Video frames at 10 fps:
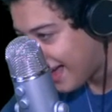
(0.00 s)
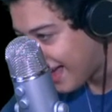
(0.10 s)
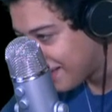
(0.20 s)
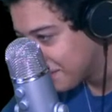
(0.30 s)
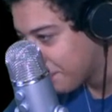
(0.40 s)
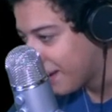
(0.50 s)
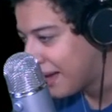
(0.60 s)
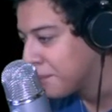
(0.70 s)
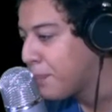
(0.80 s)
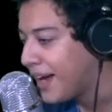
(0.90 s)

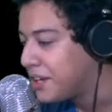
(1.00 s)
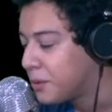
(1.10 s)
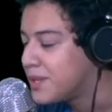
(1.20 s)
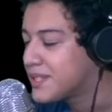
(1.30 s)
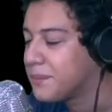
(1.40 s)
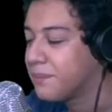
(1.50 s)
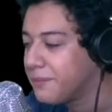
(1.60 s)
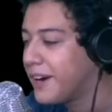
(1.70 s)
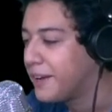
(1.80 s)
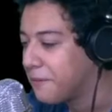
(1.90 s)
albinoism,
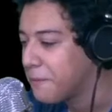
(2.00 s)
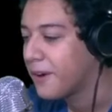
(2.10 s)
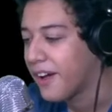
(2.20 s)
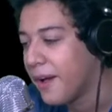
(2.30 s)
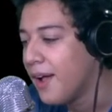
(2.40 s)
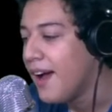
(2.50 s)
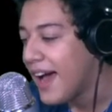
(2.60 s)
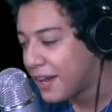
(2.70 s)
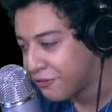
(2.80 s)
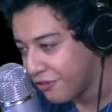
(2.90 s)
right? Okay.
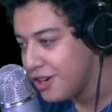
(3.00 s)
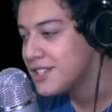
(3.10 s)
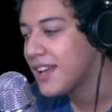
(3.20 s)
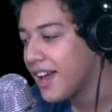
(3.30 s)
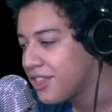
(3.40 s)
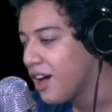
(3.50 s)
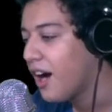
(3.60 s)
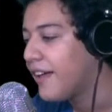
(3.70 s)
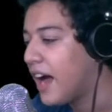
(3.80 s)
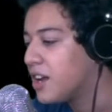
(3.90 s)
At first, I
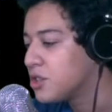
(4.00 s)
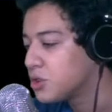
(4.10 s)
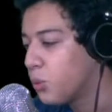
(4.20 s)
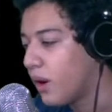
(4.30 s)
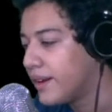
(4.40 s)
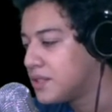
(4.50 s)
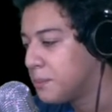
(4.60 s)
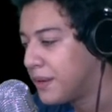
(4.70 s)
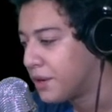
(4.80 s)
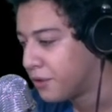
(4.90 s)
thought I just wanted to
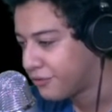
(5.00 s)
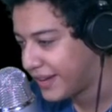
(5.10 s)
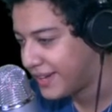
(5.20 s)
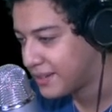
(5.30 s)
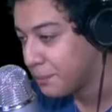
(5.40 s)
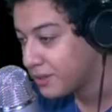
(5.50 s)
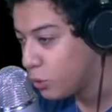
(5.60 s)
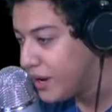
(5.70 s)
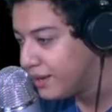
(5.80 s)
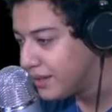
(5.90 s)
be her friend, but
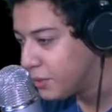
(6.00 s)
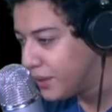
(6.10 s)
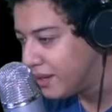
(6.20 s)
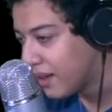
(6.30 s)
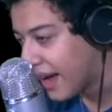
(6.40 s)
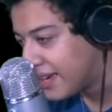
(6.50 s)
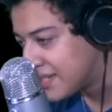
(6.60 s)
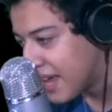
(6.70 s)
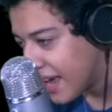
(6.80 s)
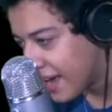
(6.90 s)
quickly
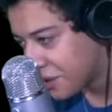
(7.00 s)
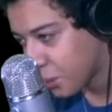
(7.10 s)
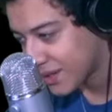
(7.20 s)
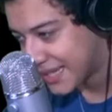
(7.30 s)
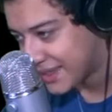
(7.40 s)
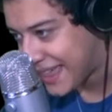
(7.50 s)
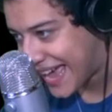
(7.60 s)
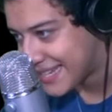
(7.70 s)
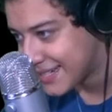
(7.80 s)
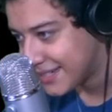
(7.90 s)
realized it wasn't
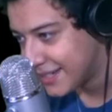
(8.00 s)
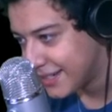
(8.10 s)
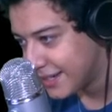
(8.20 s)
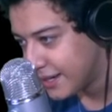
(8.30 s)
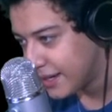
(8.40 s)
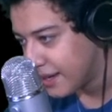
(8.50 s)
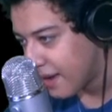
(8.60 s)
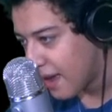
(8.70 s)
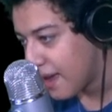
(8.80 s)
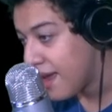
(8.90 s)
that.
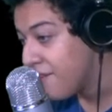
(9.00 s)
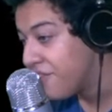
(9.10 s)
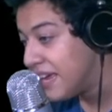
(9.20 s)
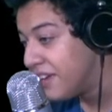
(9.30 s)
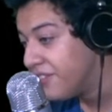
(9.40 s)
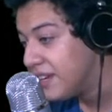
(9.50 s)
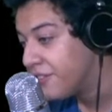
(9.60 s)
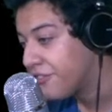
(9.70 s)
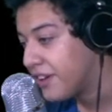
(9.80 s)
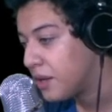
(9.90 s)
Even
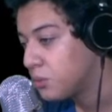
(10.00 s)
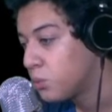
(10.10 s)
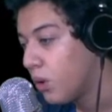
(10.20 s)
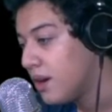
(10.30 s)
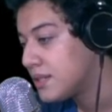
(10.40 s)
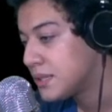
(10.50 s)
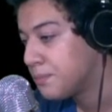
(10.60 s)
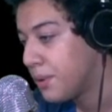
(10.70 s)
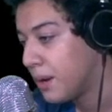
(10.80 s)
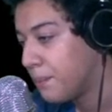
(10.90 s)
if it was,
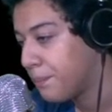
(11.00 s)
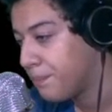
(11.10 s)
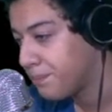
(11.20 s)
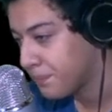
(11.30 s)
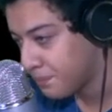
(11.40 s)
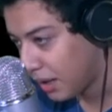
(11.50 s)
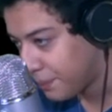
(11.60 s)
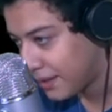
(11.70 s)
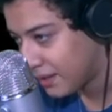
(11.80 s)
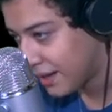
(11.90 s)
but.
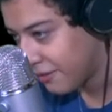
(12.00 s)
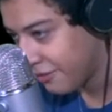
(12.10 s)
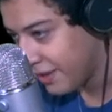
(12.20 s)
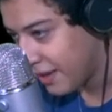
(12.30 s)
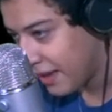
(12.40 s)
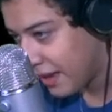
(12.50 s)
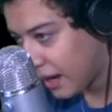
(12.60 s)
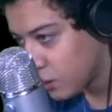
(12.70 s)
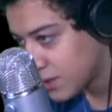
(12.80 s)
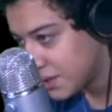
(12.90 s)
Puppy love,
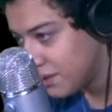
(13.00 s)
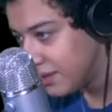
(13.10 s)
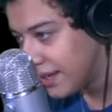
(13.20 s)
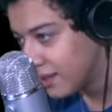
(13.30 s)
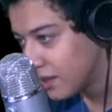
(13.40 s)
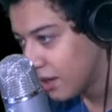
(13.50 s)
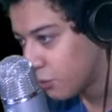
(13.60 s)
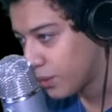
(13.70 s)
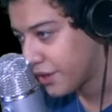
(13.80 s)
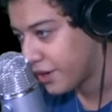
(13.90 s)
I was certainly in love
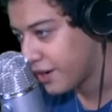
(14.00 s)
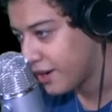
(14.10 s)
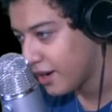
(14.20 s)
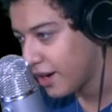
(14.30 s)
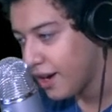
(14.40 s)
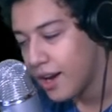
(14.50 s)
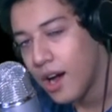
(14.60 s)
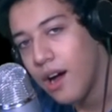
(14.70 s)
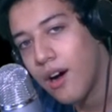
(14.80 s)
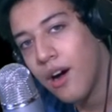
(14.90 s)
with her.
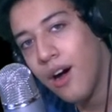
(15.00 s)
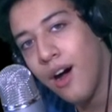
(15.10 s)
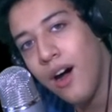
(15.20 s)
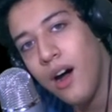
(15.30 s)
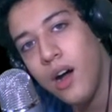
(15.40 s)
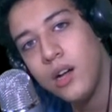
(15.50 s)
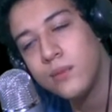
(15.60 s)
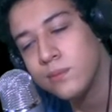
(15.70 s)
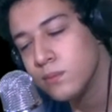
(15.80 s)
Aww,